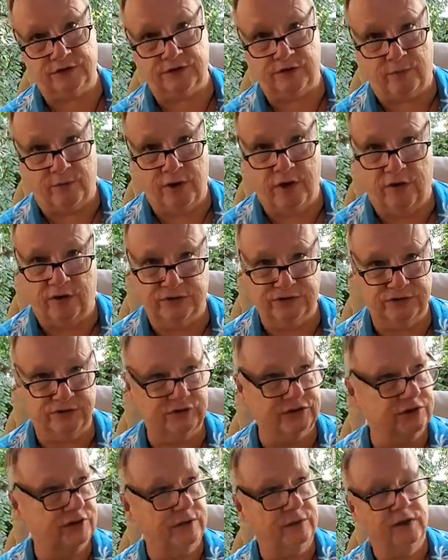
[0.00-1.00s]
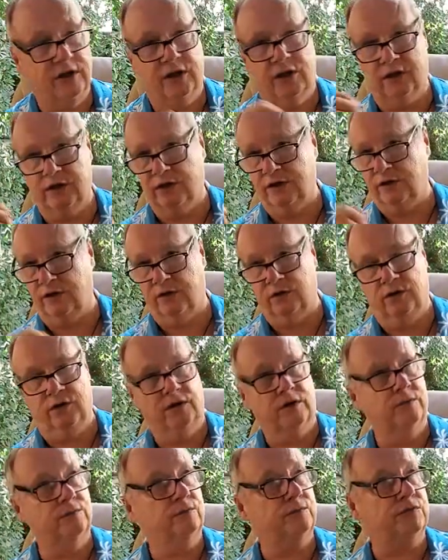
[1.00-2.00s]
something else. Just keep, as
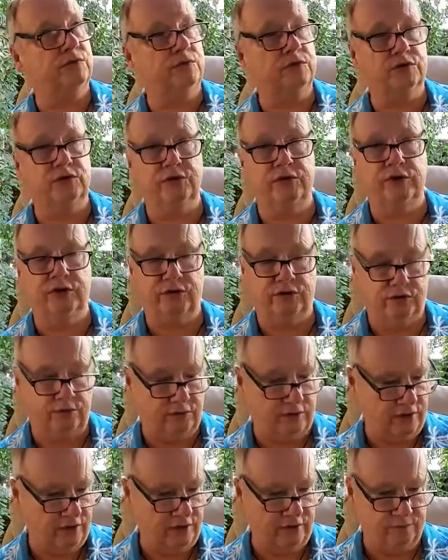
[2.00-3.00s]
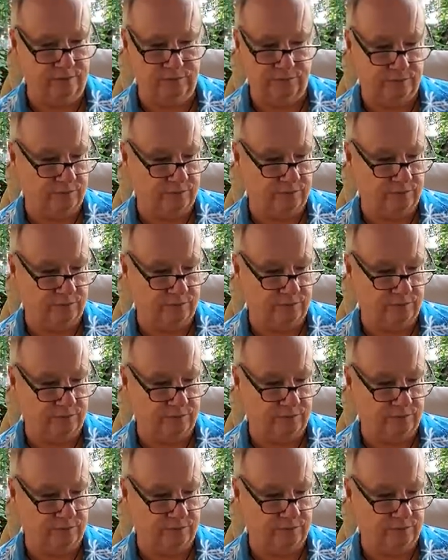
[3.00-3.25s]
soon as you hit the ground,